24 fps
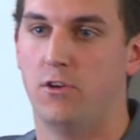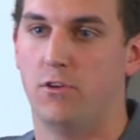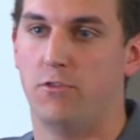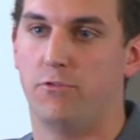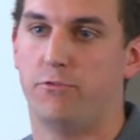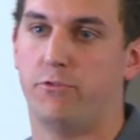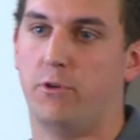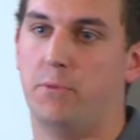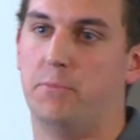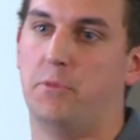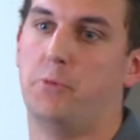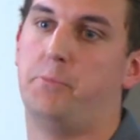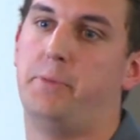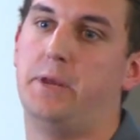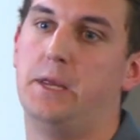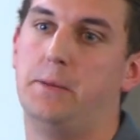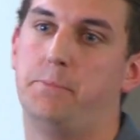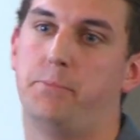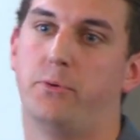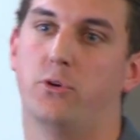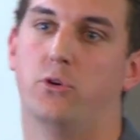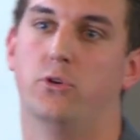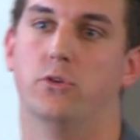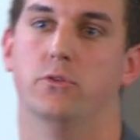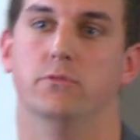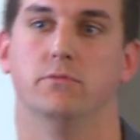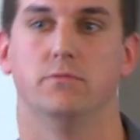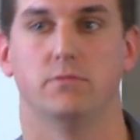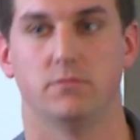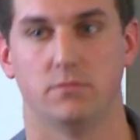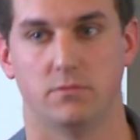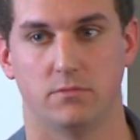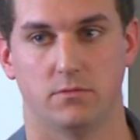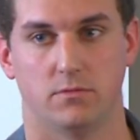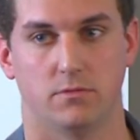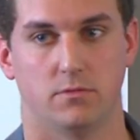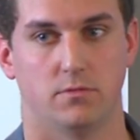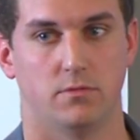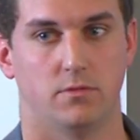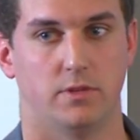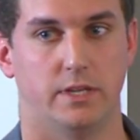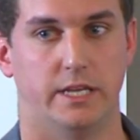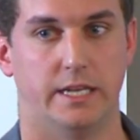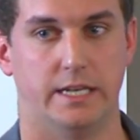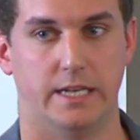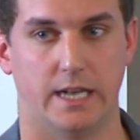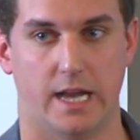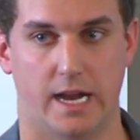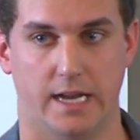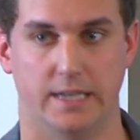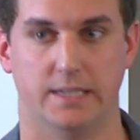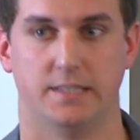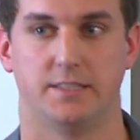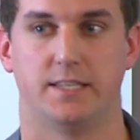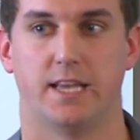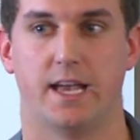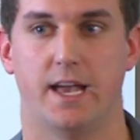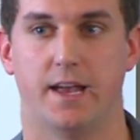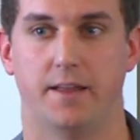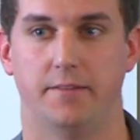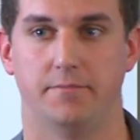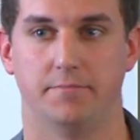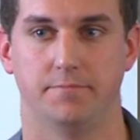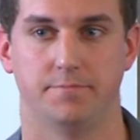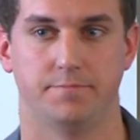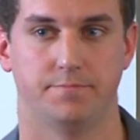from the people in 9 to 10.